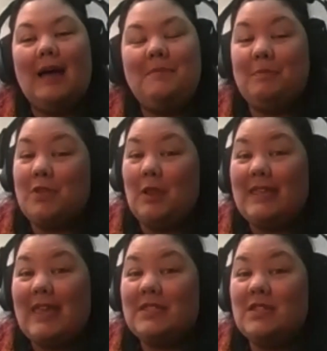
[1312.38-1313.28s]
People don't
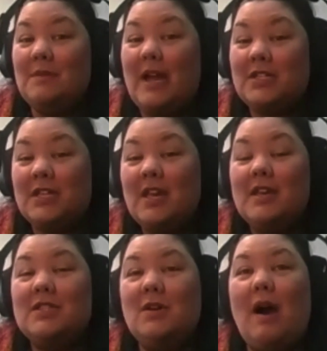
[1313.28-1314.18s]
like that so much.
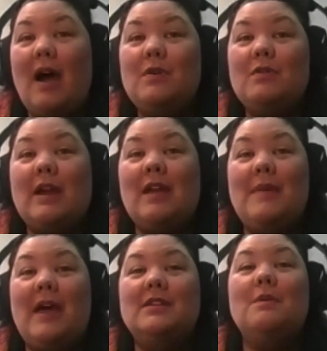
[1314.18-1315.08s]
So I would
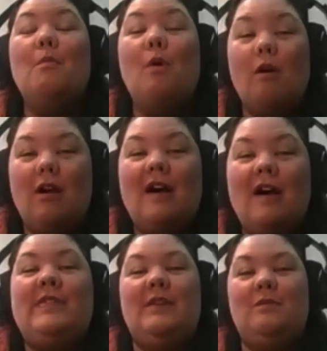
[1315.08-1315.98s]
recommend more
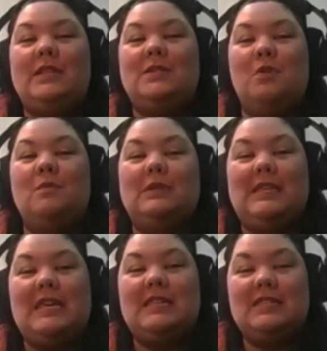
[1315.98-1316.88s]
often than once per
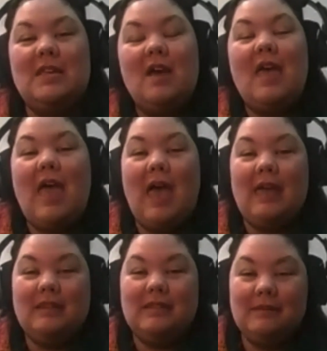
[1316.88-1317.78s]
release.
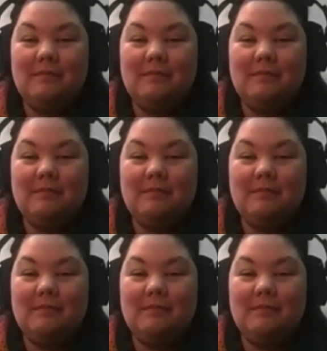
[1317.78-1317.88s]
And